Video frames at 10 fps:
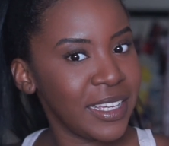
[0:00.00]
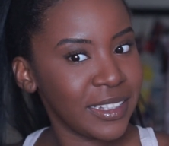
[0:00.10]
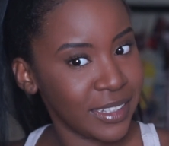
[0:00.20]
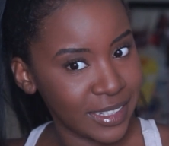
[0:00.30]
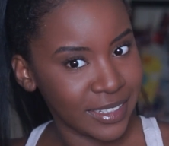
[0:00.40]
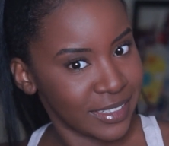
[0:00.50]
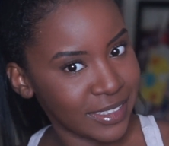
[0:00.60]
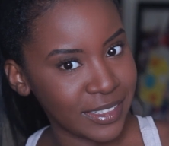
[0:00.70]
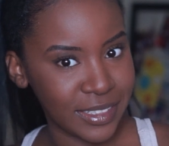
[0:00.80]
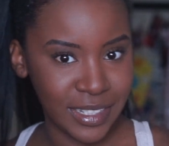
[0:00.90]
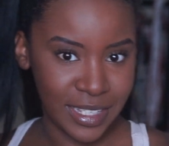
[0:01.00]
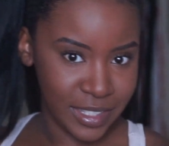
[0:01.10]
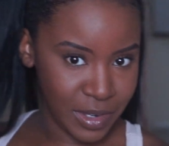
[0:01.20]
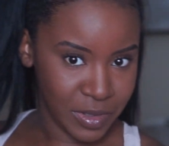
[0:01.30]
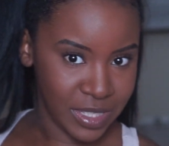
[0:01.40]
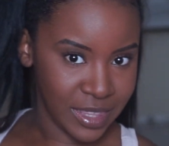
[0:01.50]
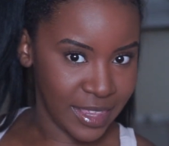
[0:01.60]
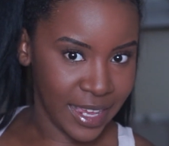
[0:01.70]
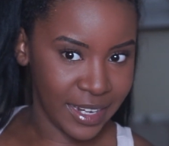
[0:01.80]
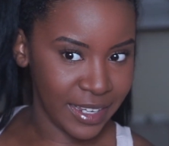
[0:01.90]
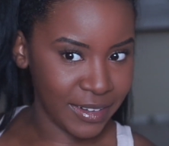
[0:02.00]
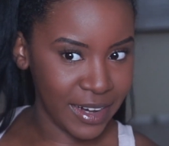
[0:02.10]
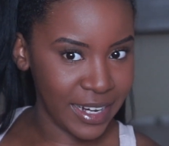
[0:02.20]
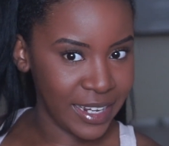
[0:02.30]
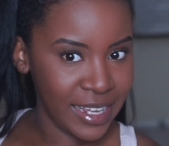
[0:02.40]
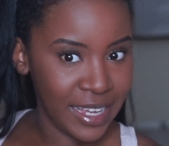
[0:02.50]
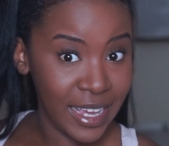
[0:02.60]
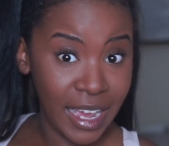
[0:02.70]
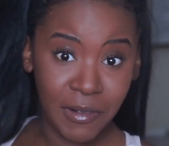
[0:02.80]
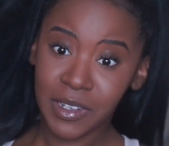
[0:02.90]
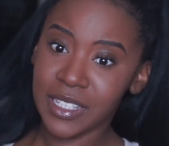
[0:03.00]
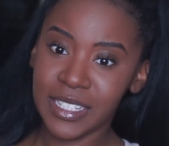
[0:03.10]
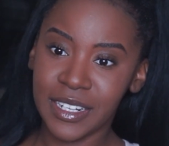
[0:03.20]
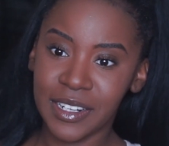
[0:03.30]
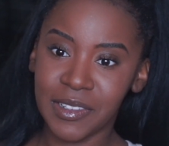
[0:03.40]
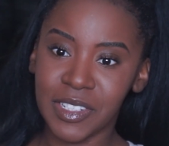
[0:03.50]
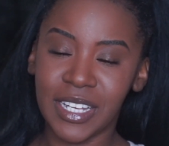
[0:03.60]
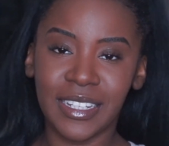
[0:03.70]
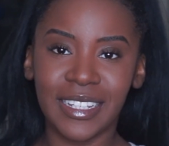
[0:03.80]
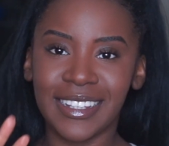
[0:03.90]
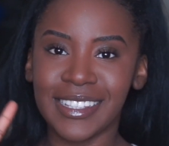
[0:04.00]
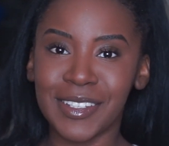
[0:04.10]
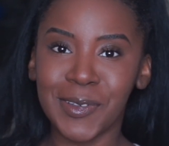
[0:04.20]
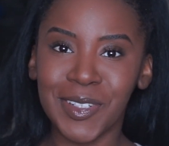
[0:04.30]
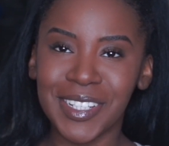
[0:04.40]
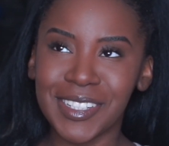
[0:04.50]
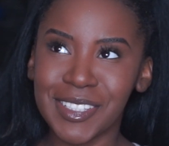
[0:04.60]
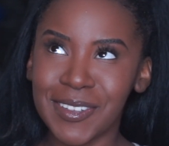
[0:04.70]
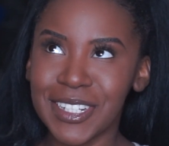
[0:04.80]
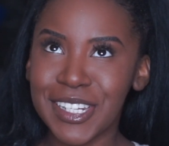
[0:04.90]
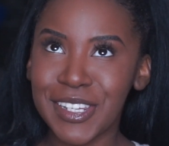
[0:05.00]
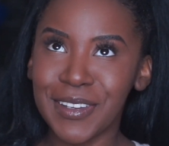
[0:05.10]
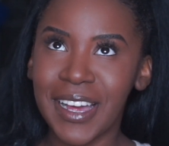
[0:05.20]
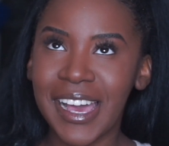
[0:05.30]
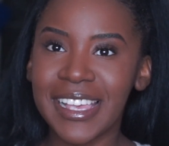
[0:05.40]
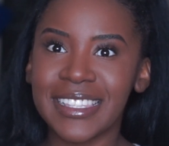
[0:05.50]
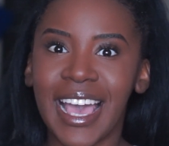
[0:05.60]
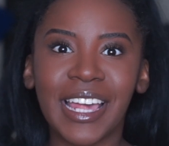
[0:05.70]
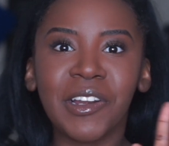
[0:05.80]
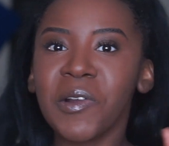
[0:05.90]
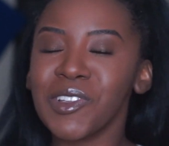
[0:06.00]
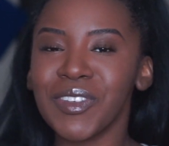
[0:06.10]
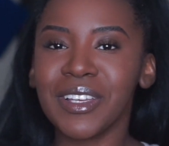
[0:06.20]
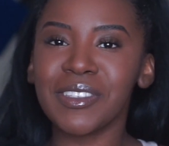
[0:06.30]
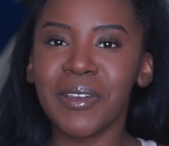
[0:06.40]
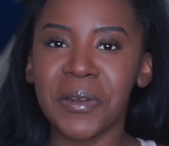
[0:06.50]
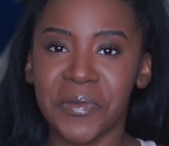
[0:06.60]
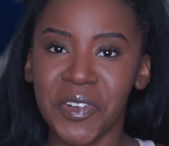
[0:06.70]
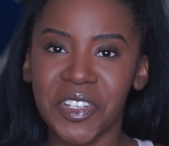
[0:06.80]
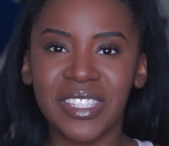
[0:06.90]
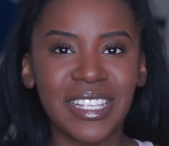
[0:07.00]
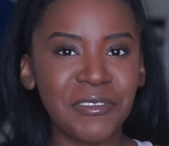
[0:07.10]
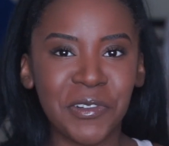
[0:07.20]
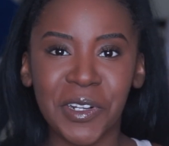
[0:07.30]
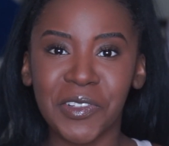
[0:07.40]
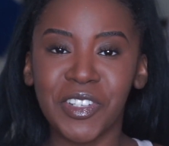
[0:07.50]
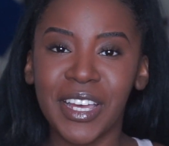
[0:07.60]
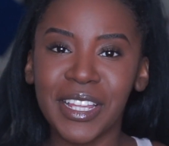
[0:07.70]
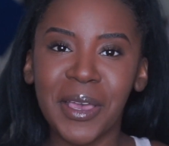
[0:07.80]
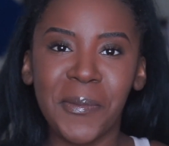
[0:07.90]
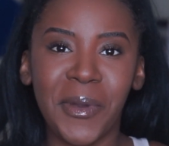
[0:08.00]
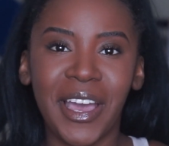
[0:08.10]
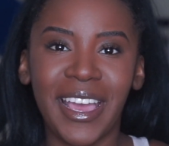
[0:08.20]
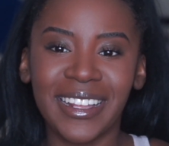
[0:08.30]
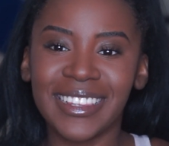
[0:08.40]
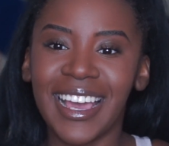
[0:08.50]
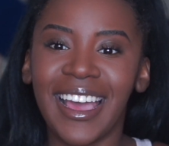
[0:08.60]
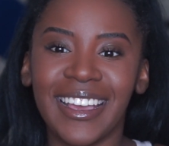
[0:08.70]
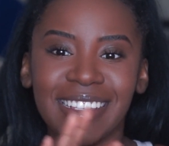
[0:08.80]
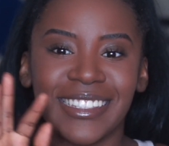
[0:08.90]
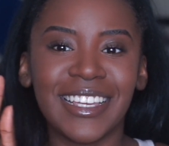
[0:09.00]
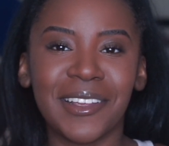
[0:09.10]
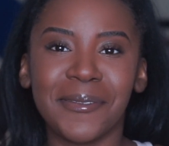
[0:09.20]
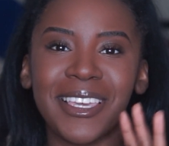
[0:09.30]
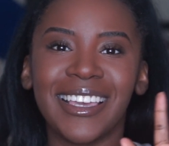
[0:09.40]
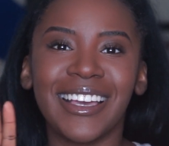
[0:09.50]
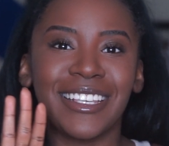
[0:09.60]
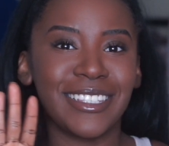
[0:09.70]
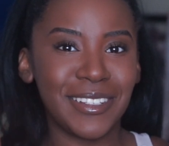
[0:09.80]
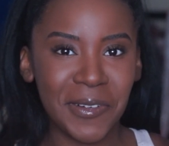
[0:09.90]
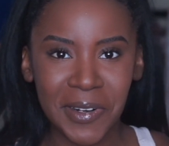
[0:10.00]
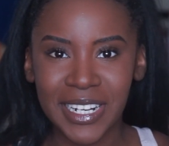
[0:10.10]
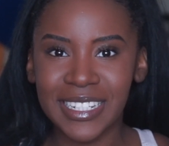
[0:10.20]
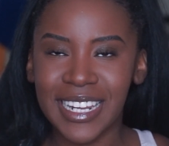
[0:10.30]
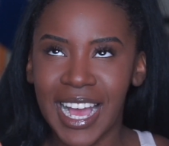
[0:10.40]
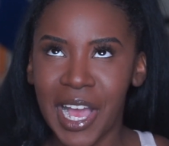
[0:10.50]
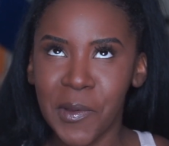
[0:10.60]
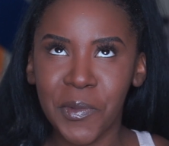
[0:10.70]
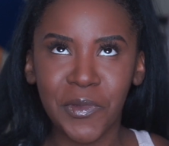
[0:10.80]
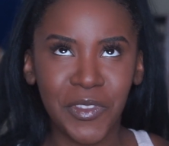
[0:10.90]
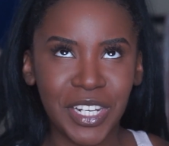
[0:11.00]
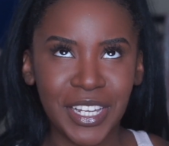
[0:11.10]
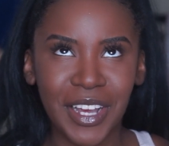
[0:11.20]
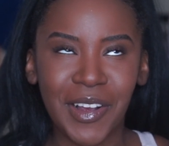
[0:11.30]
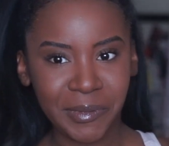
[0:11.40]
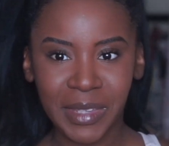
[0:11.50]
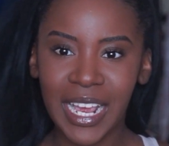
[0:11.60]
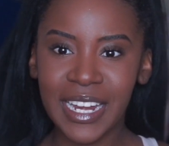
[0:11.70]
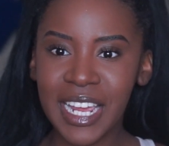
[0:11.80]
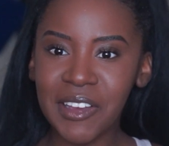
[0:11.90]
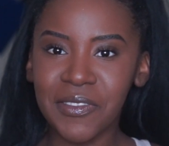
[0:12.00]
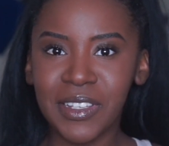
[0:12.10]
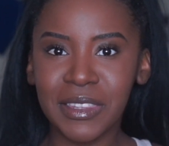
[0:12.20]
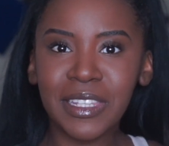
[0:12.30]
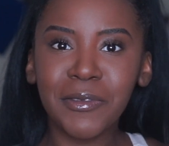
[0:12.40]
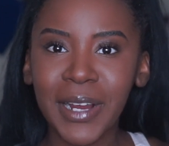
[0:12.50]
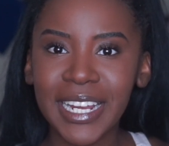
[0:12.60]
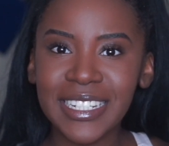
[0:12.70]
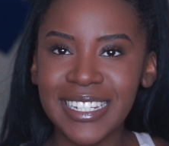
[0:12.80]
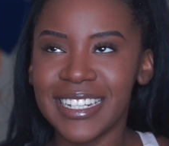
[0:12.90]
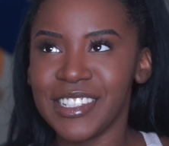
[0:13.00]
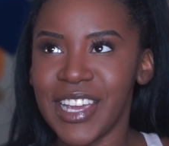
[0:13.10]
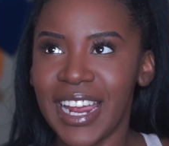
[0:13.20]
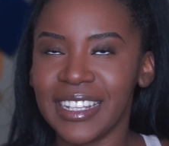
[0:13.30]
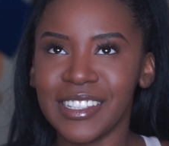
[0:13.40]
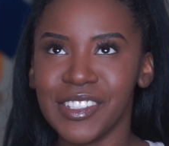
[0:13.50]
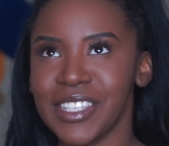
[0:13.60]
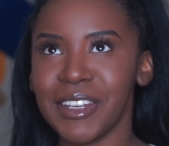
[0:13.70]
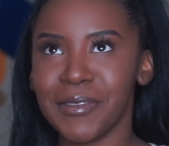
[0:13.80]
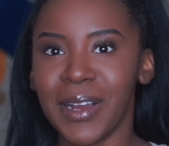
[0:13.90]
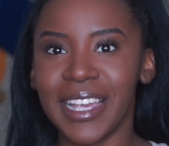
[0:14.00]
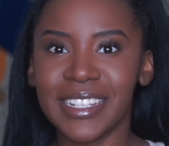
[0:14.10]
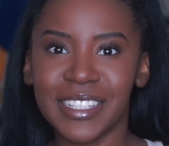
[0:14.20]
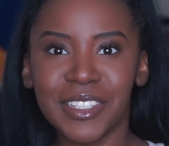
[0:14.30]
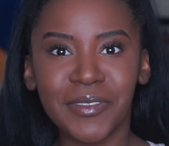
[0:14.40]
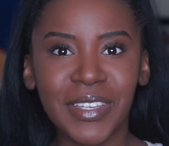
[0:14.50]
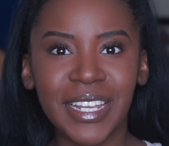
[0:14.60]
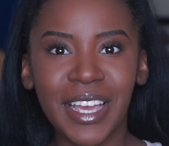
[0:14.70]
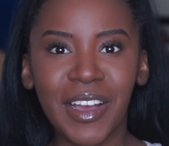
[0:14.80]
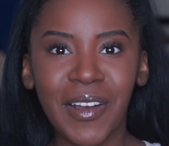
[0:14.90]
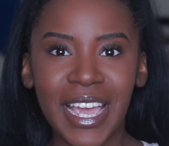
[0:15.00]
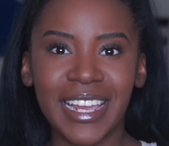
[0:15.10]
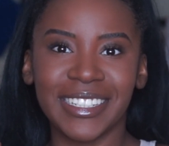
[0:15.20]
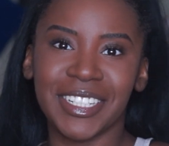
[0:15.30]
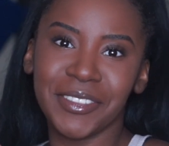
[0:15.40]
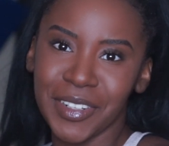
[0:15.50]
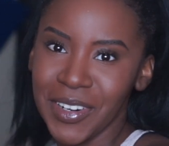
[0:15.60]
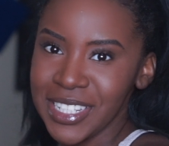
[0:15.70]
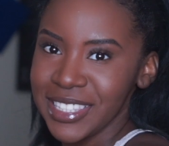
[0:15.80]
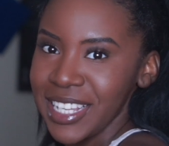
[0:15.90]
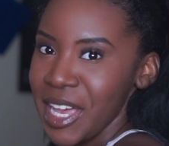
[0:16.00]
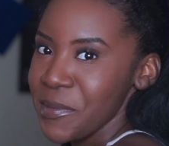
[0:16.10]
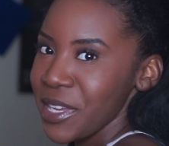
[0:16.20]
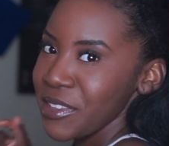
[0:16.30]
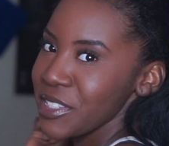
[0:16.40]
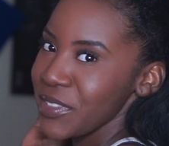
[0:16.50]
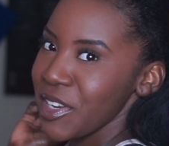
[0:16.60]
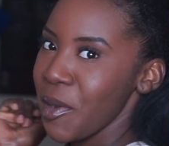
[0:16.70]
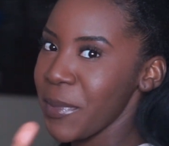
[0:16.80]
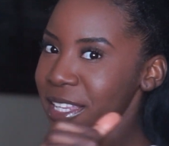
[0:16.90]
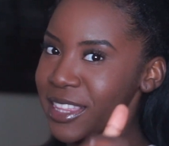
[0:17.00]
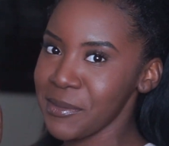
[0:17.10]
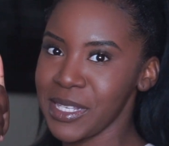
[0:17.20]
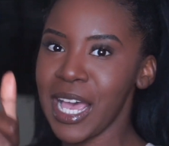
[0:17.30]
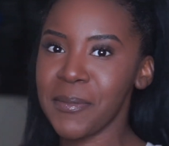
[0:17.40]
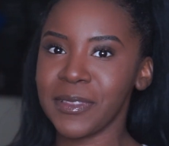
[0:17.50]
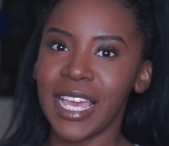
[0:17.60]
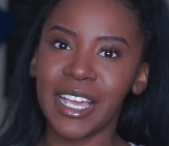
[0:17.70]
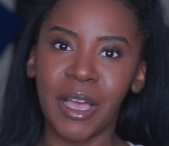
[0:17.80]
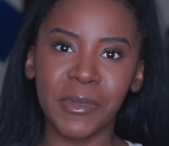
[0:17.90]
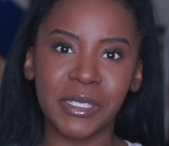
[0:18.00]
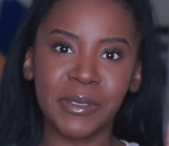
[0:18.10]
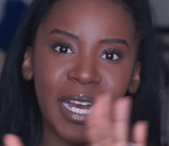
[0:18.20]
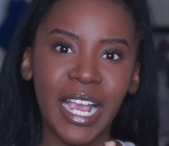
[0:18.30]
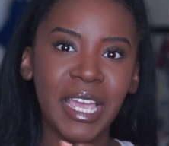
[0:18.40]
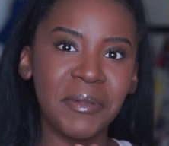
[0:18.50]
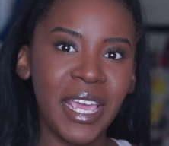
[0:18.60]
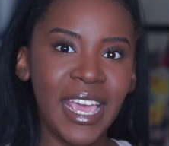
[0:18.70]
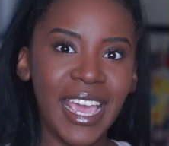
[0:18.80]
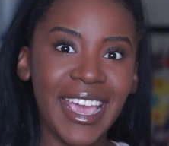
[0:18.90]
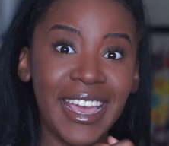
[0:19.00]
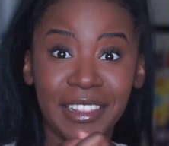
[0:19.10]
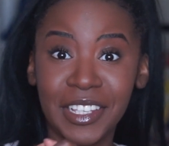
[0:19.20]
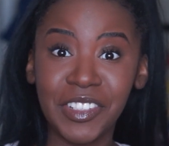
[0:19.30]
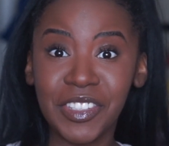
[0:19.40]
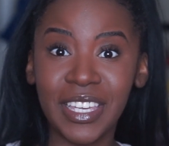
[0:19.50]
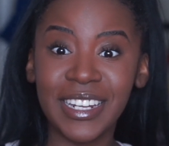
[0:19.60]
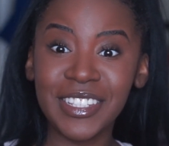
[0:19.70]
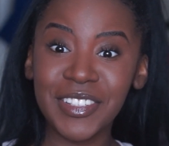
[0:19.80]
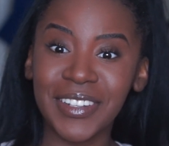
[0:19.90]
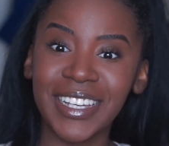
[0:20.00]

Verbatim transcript: look at this. It's so synthetic, right? I wore this hair to Coachella, and that's a whole nother story too, you guys. I don't know which video is going up first, this one or Coachella, but that is gonna be a story time video. Enough with the ranting and chatting, let's just get right into this video. And of course, give this video a big thumbs up, like, comment, subscribe, and let's just get into